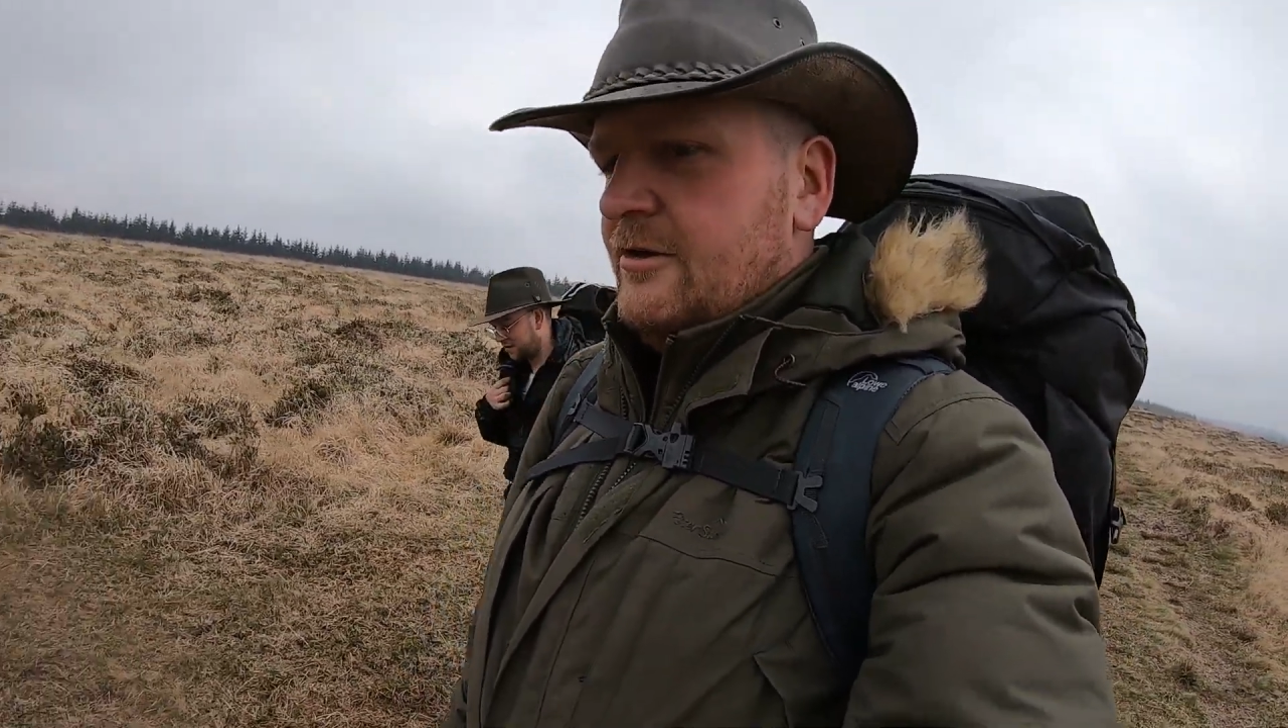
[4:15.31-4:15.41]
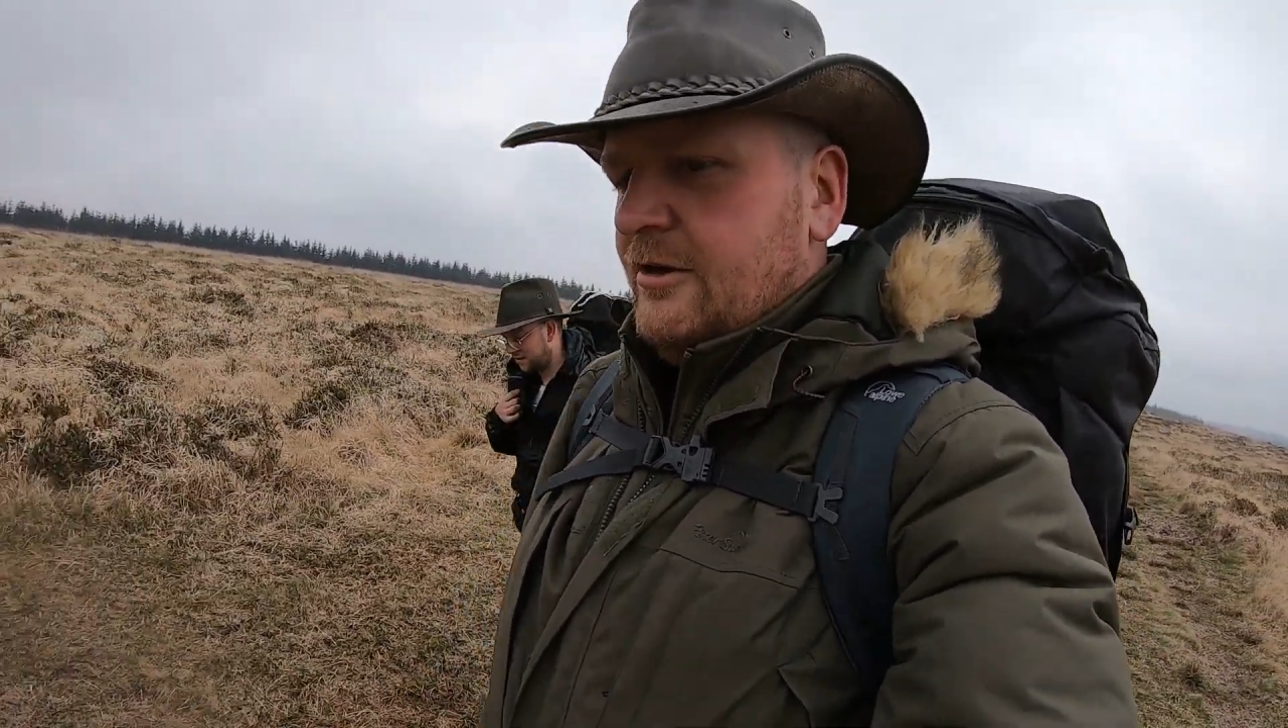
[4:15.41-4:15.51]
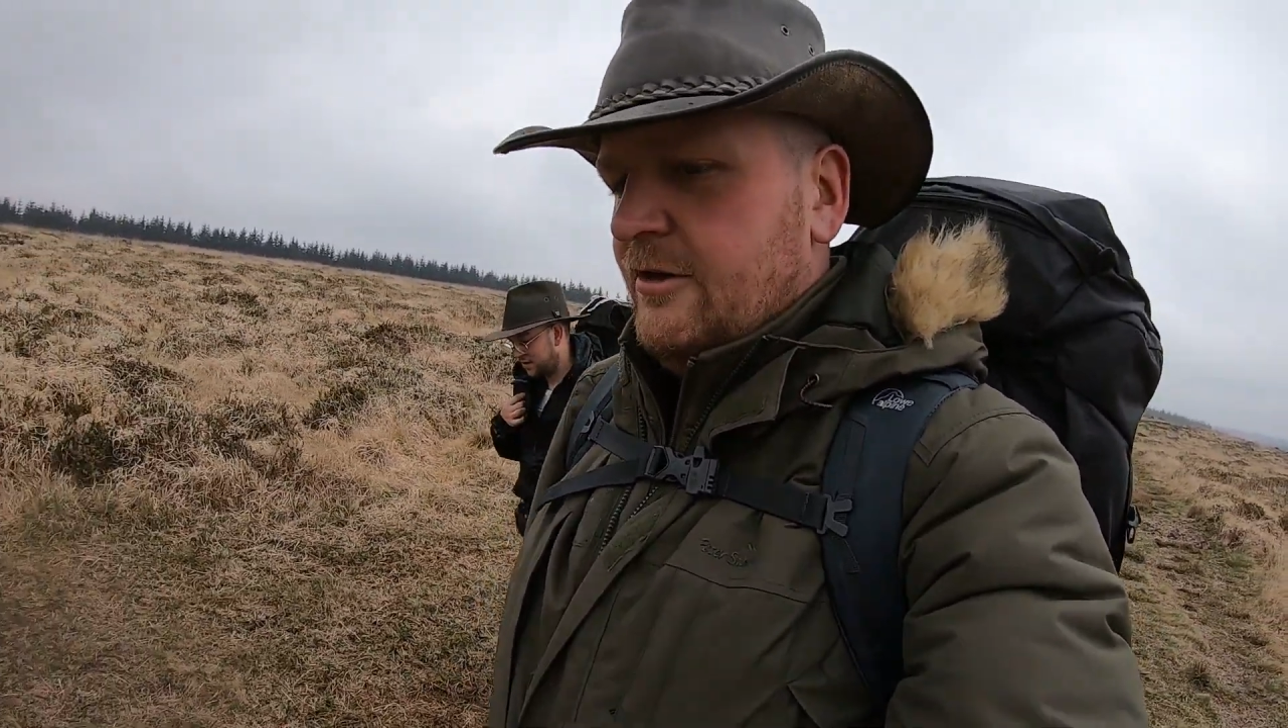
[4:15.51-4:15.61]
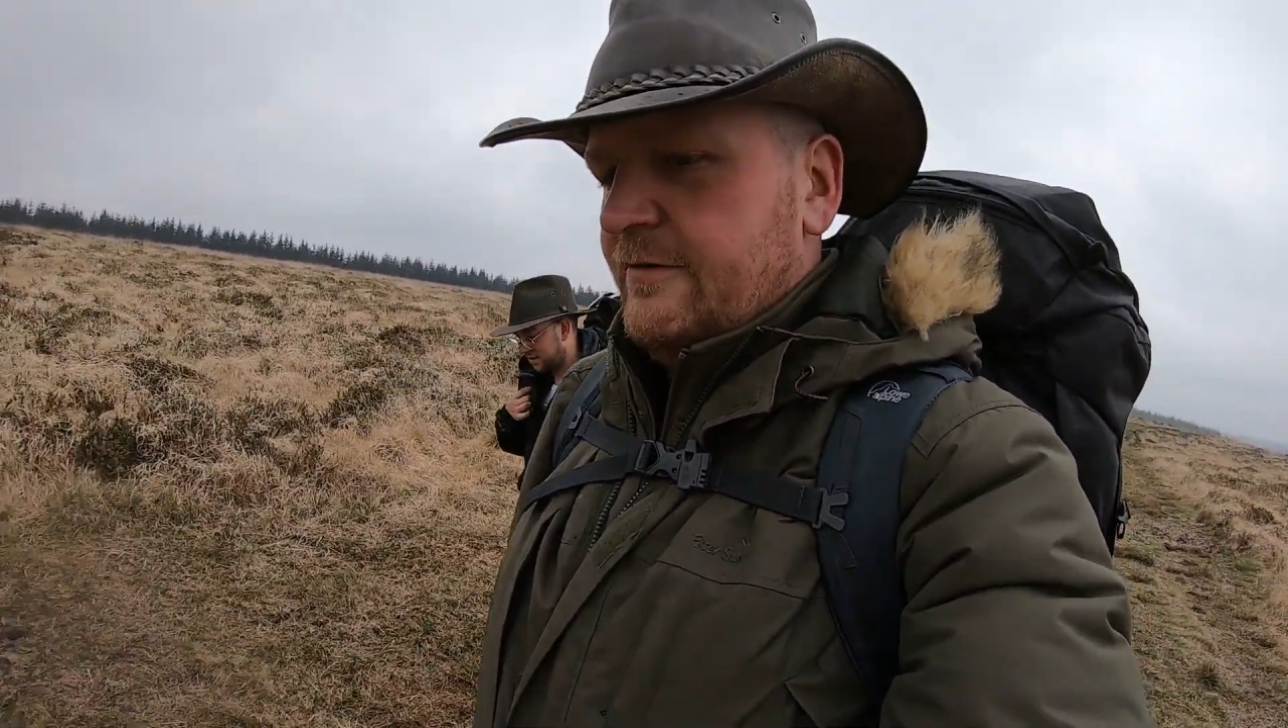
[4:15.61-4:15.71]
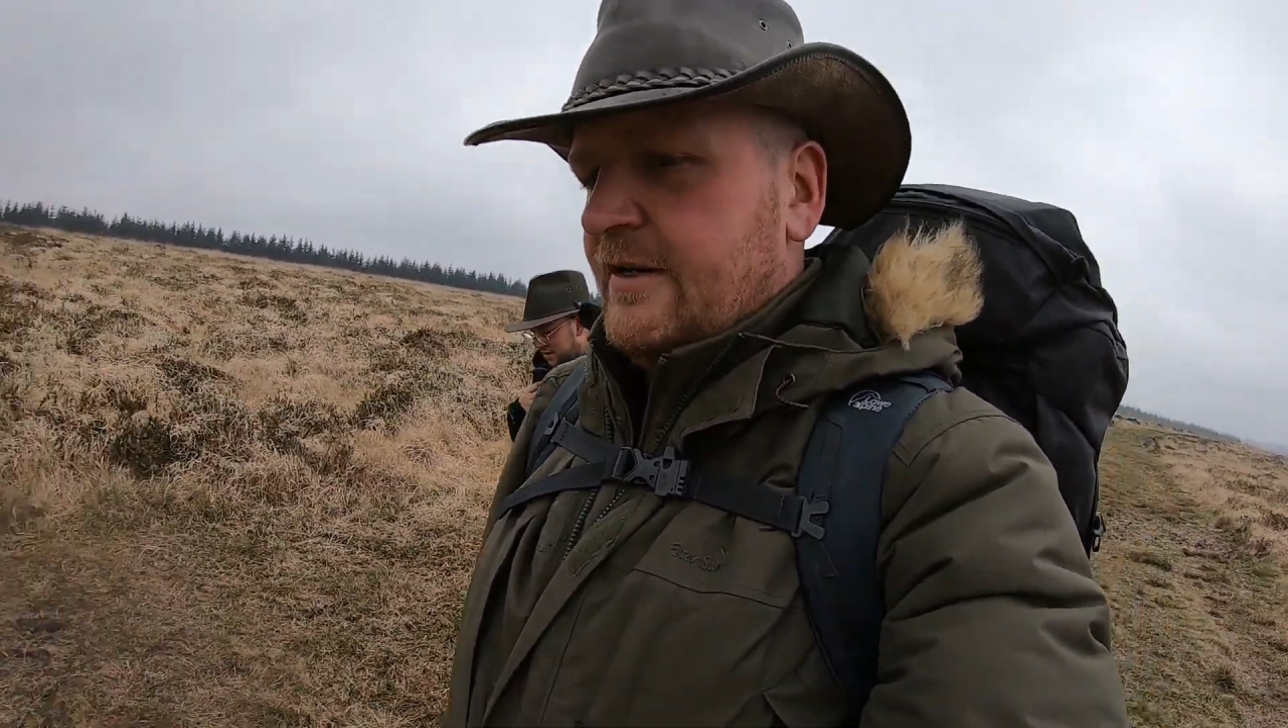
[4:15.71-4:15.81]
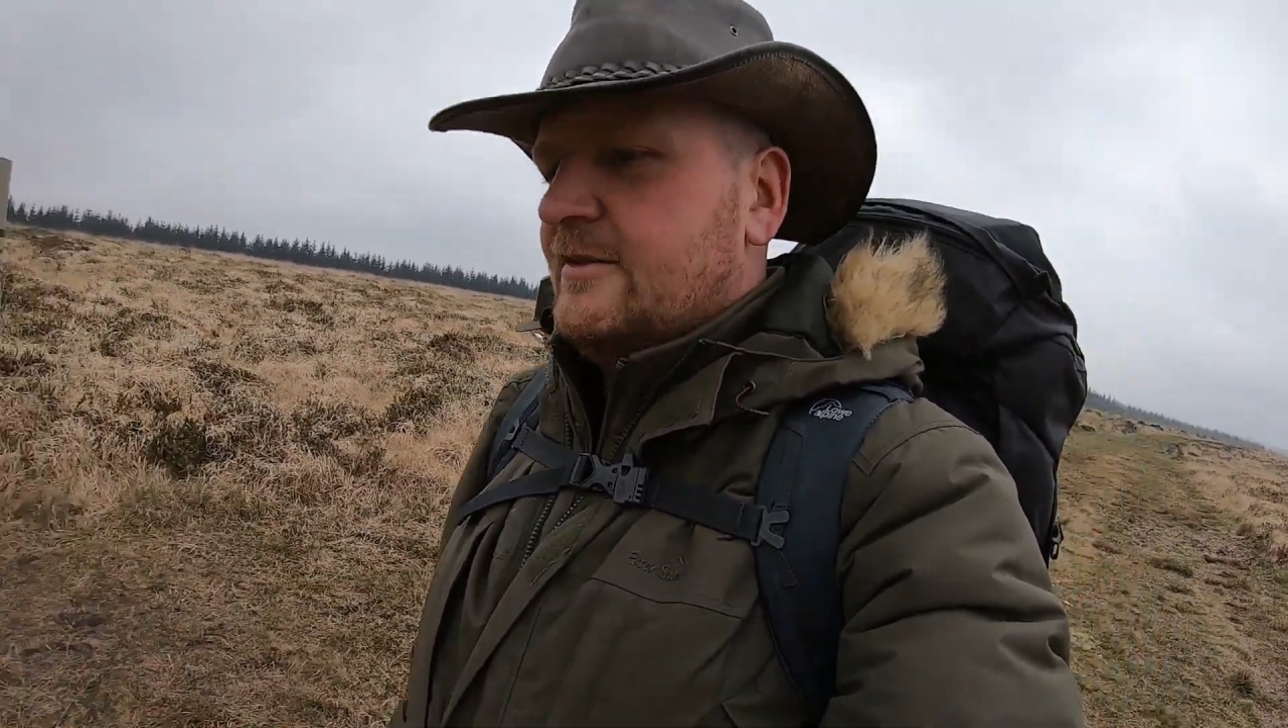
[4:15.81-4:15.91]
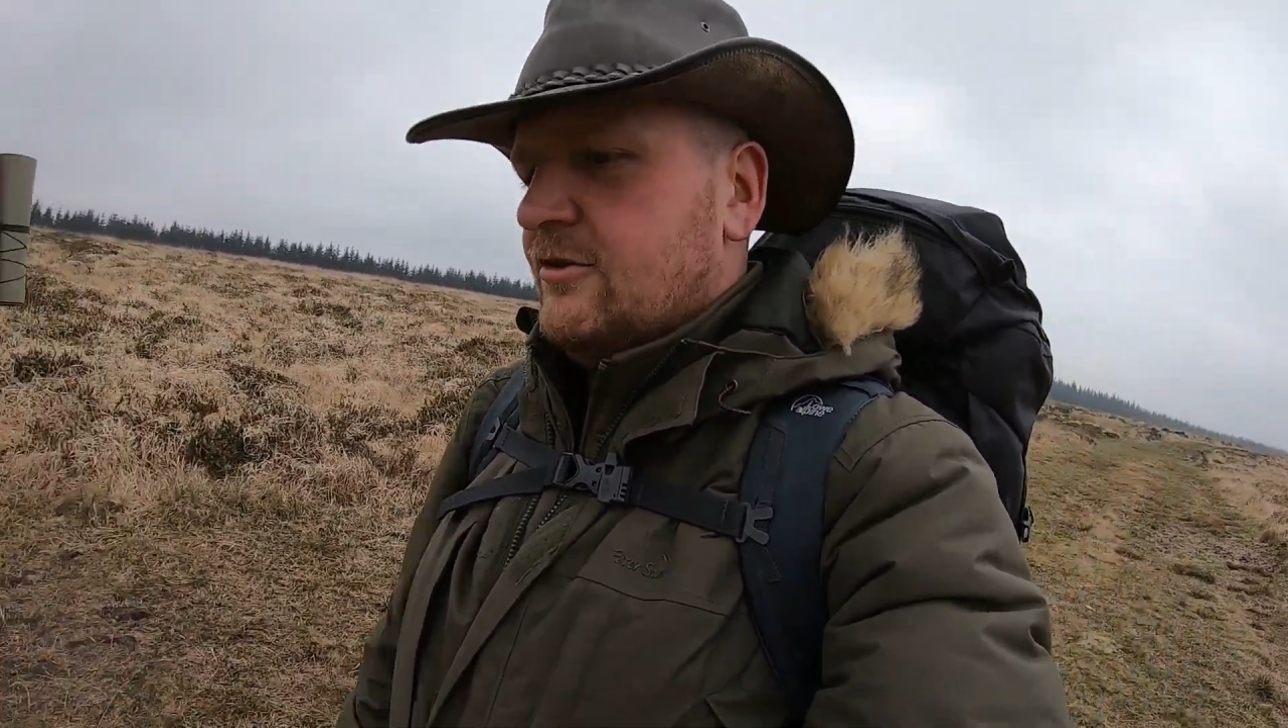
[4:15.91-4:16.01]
and look at things